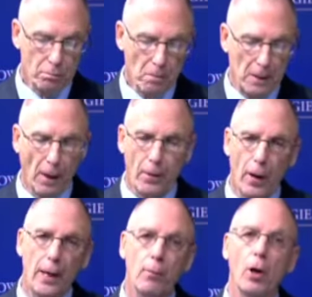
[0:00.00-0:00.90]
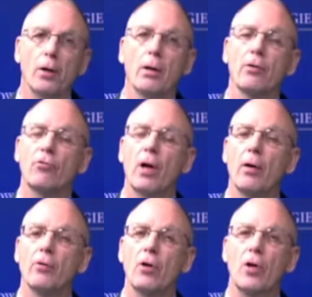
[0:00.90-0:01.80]
Another item on the list there
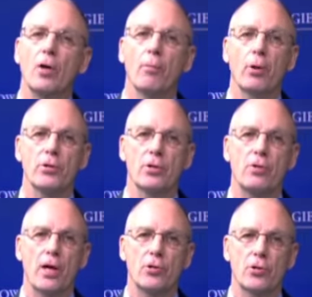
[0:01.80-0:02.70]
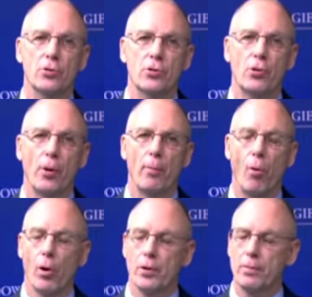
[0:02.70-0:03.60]
is presentations to the
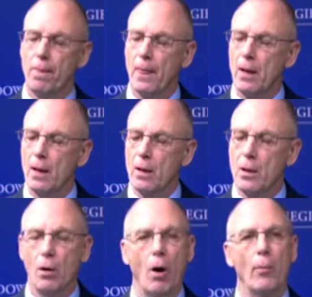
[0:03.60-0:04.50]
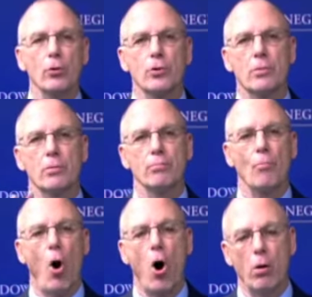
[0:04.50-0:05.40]
board. Almost
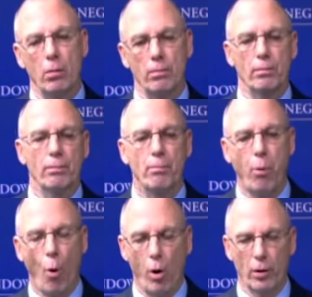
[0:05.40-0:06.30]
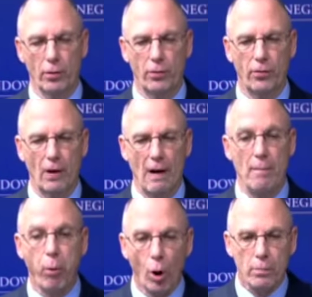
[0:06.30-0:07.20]
all board
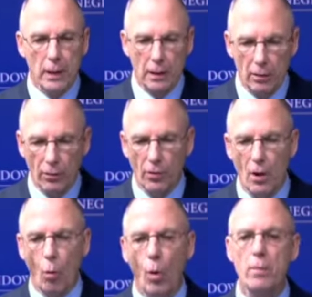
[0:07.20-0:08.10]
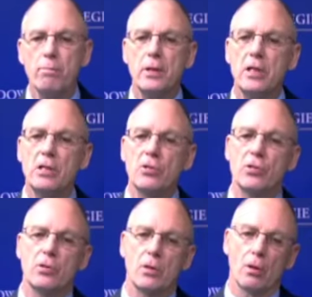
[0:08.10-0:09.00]
meetings, one
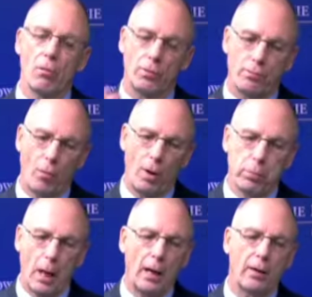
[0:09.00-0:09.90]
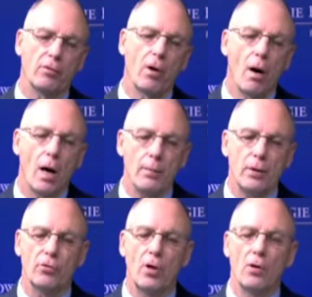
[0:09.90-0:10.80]
piece, one block of time
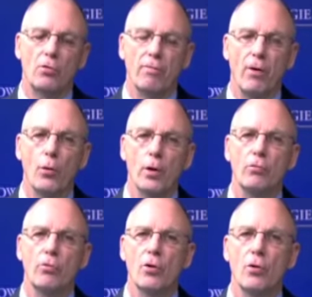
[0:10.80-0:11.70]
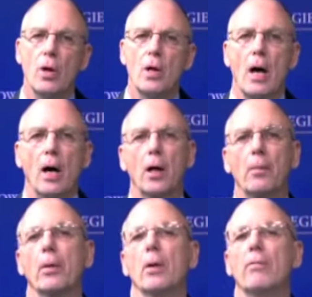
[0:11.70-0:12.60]
is devoted to a
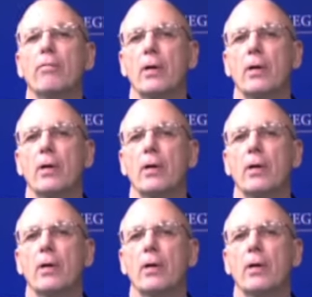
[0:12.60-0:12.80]
couple of